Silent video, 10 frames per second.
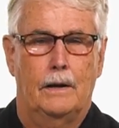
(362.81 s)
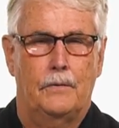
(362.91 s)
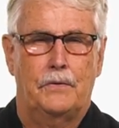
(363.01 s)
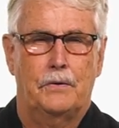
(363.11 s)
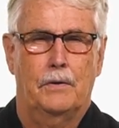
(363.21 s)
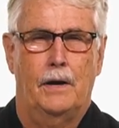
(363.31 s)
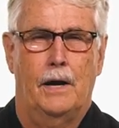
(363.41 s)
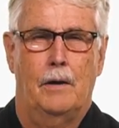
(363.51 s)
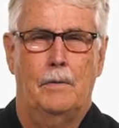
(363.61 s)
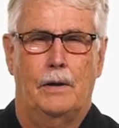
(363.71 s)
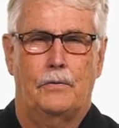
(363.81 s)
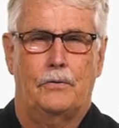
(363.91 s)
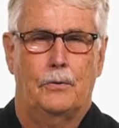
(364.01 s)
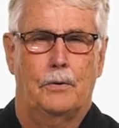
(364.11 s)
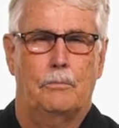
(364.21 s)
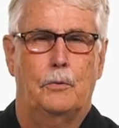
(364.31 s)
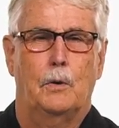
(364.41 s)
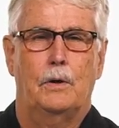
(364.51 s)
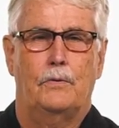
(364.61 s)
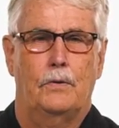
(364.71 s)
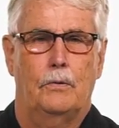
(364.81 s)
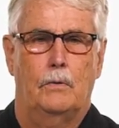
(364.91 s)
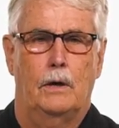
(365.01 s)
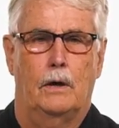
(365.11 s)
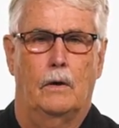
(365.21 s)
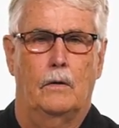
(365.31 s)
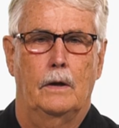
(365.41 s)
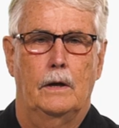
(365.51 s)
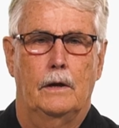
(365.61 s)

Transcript: Instagram has sort of poisoned the well